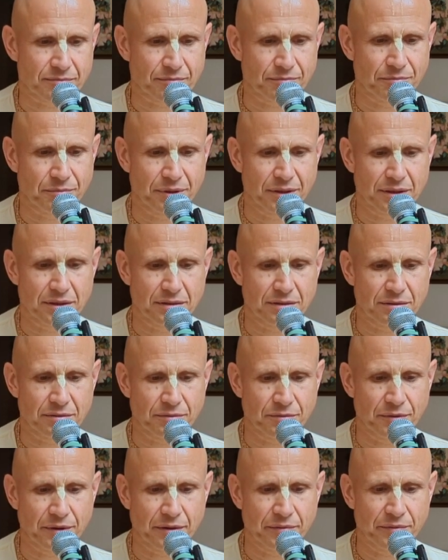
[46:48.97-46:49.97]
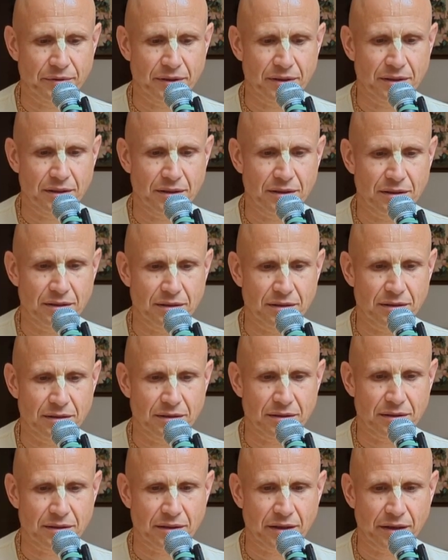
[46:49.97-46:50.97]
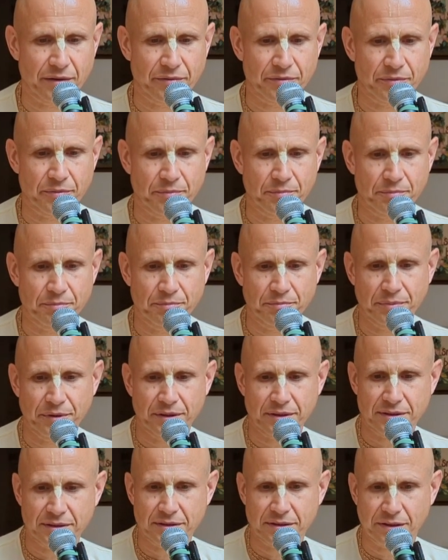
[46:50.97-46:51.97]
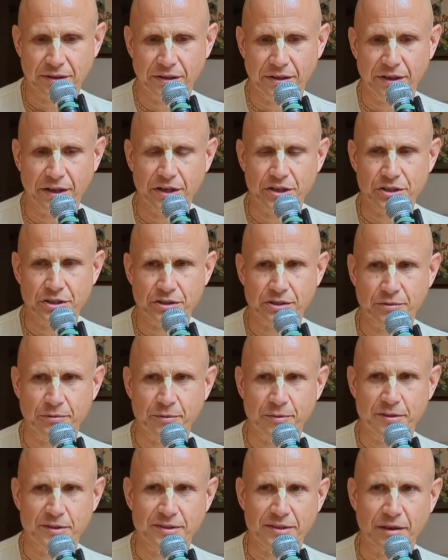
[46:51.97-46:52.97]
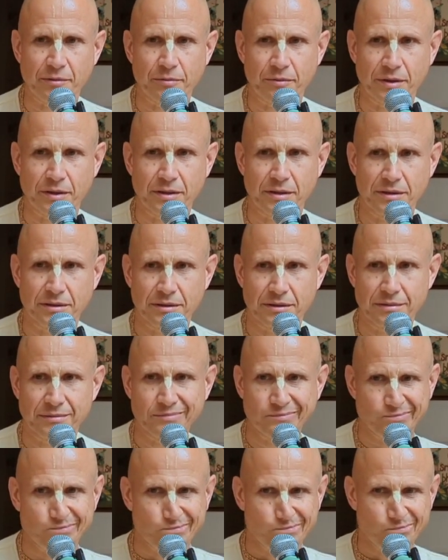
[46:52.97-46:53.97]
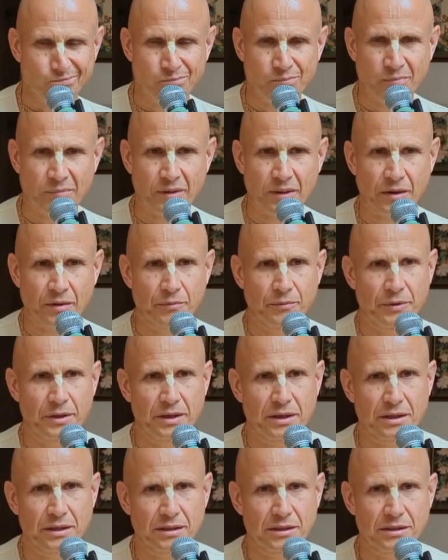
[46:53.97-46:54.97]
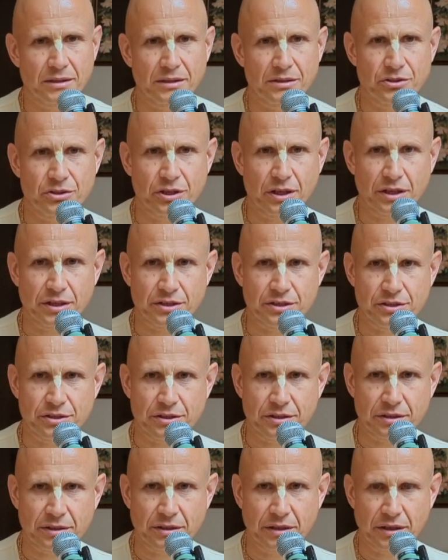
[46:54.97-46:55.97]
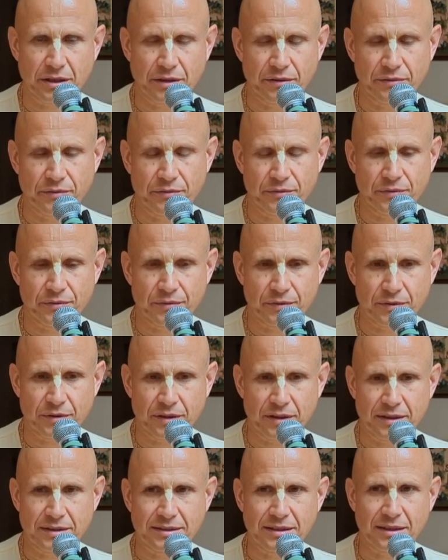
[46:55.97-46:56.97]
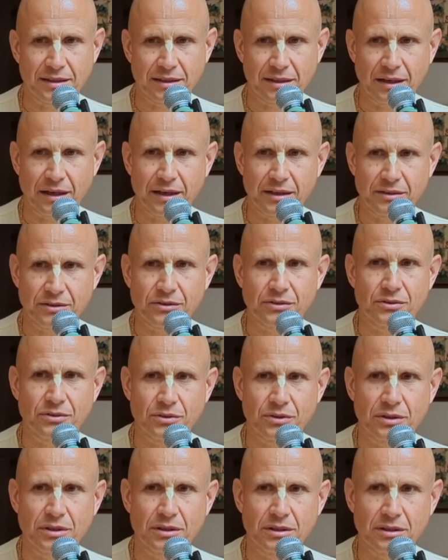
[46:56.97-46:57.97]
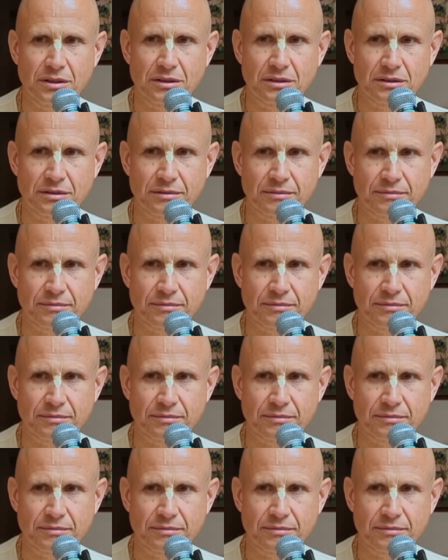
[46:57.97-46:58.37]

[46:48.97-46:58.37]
But when we have personal relationship with someone, we can judge if he's inclined to hear.